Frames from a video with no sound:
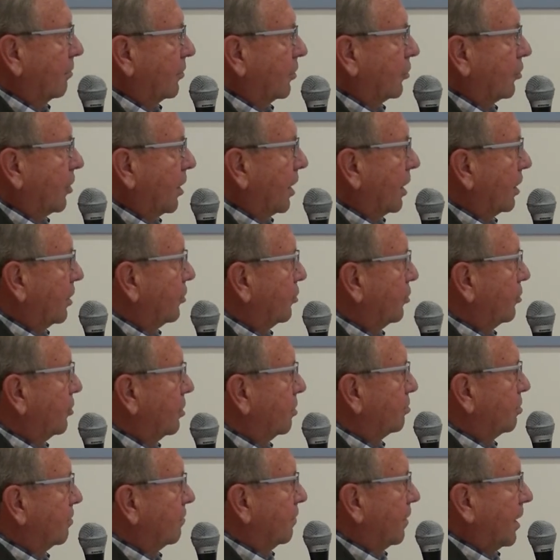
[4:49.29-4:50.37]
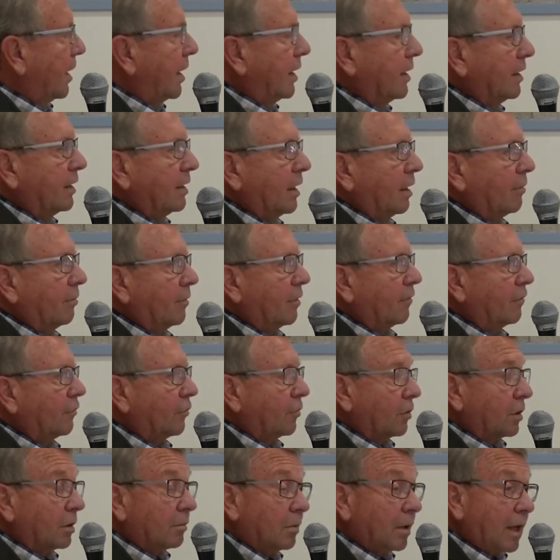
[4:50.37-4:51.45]
trying to provide
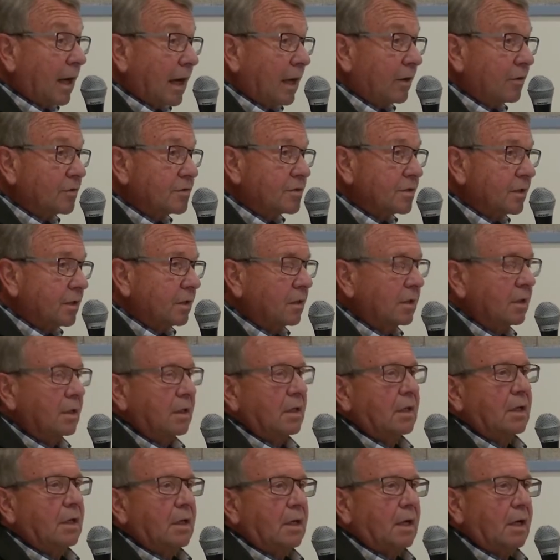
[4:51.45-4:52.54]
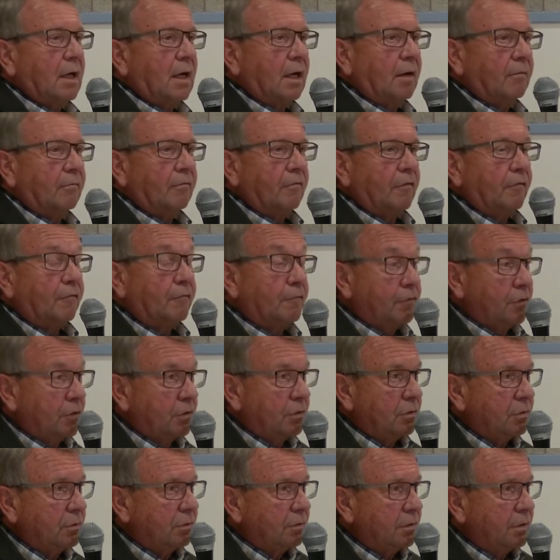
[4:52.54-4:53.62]
affordable housing,
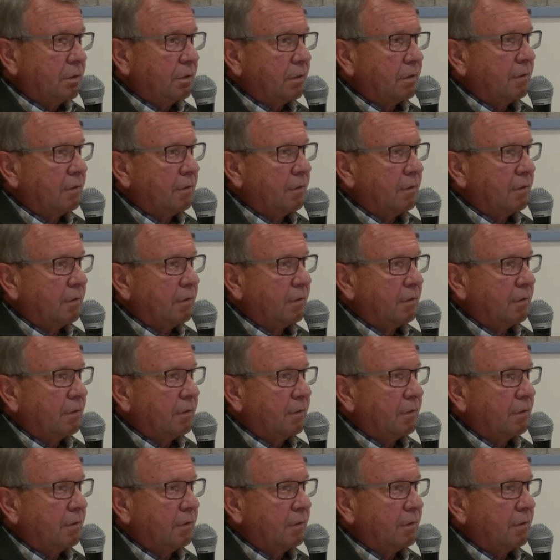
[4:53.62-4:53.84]
food,